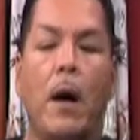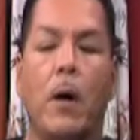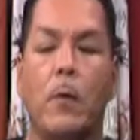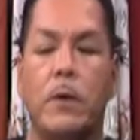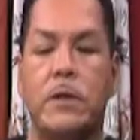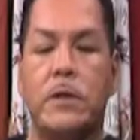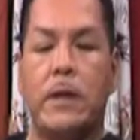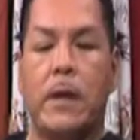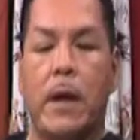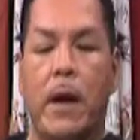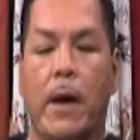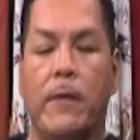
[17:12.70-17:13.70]

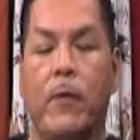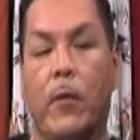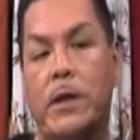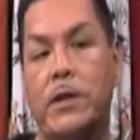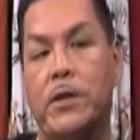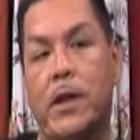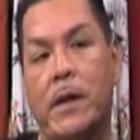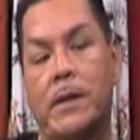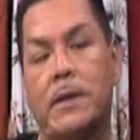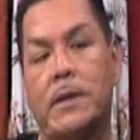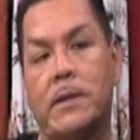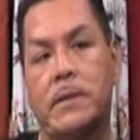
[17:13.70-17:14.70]
originally I've already
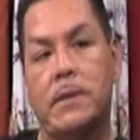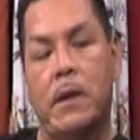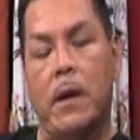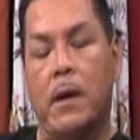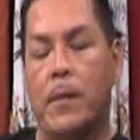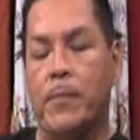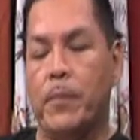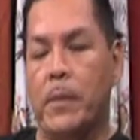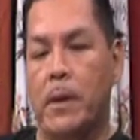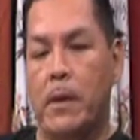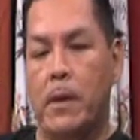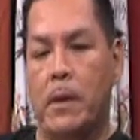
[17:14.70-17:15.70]
shot these, um,
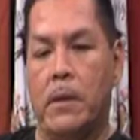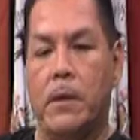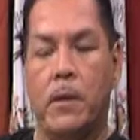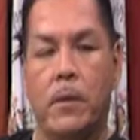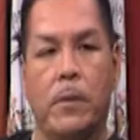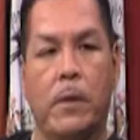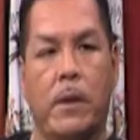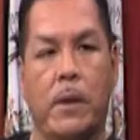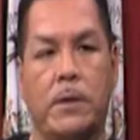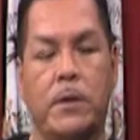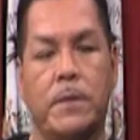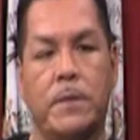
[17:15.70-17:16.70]
you know,
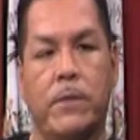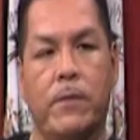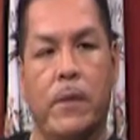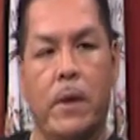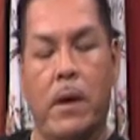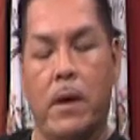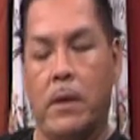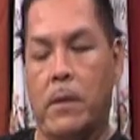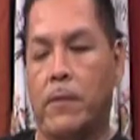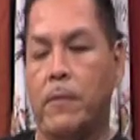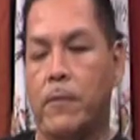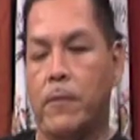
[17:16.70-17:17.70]
in terms of
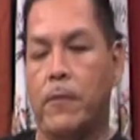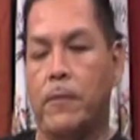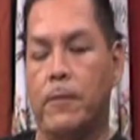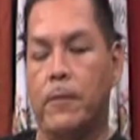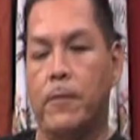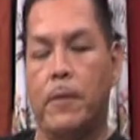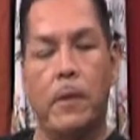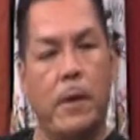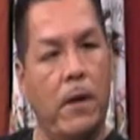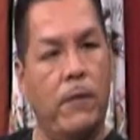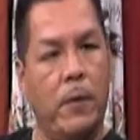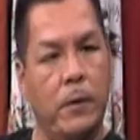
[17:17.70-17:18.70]
uh,
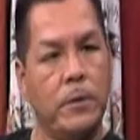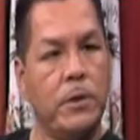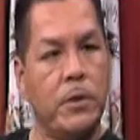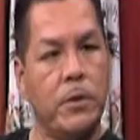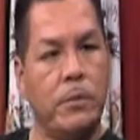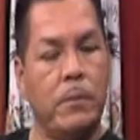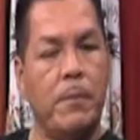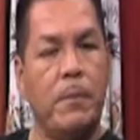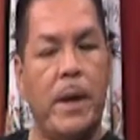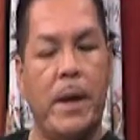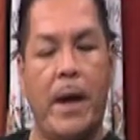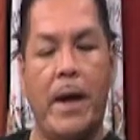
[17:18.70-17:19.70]
a photo shoot,
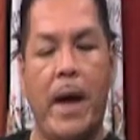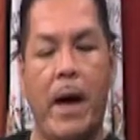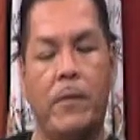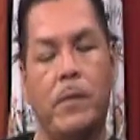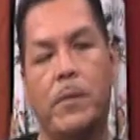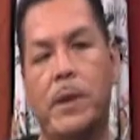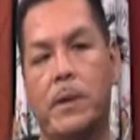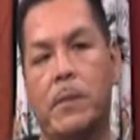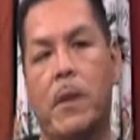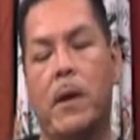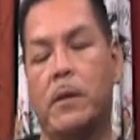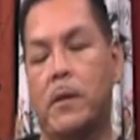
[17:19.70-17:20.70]
mm-hmm. but I haven't put
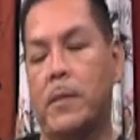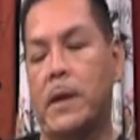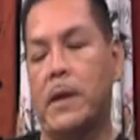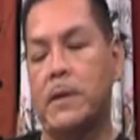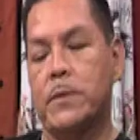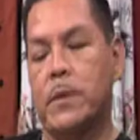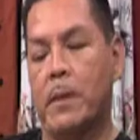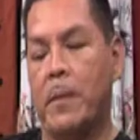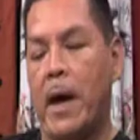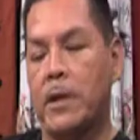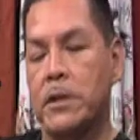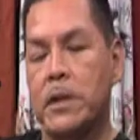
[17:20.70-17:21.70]
them on there because what
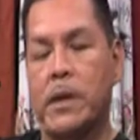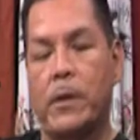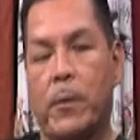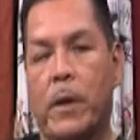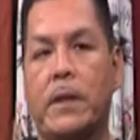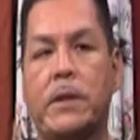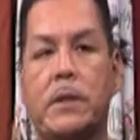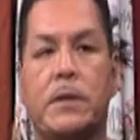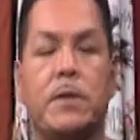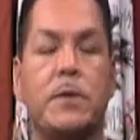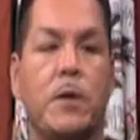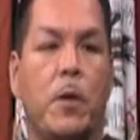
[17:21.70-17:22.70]
I'm actually getting ready to
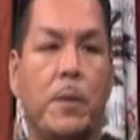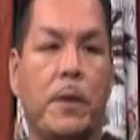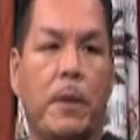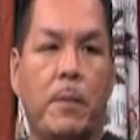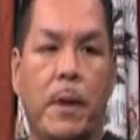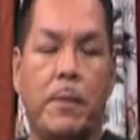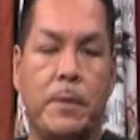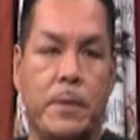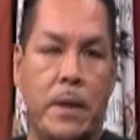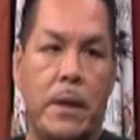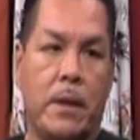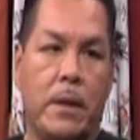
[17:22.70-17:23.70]
do is open up my
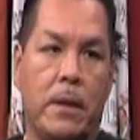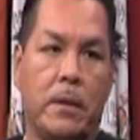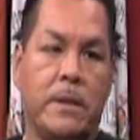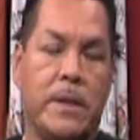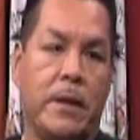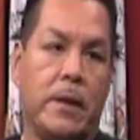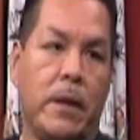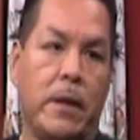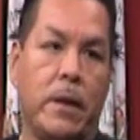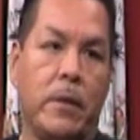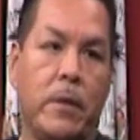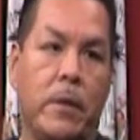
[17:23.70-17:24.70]
boutique in San
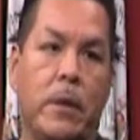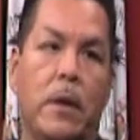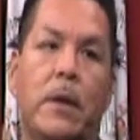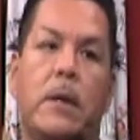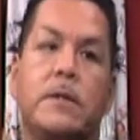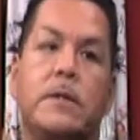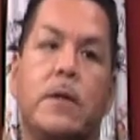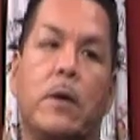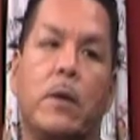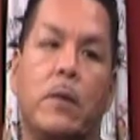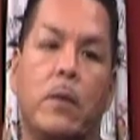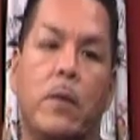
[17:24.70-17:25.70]
Diego.
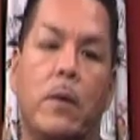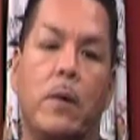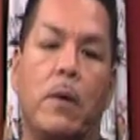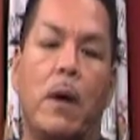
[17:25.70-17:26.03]
So,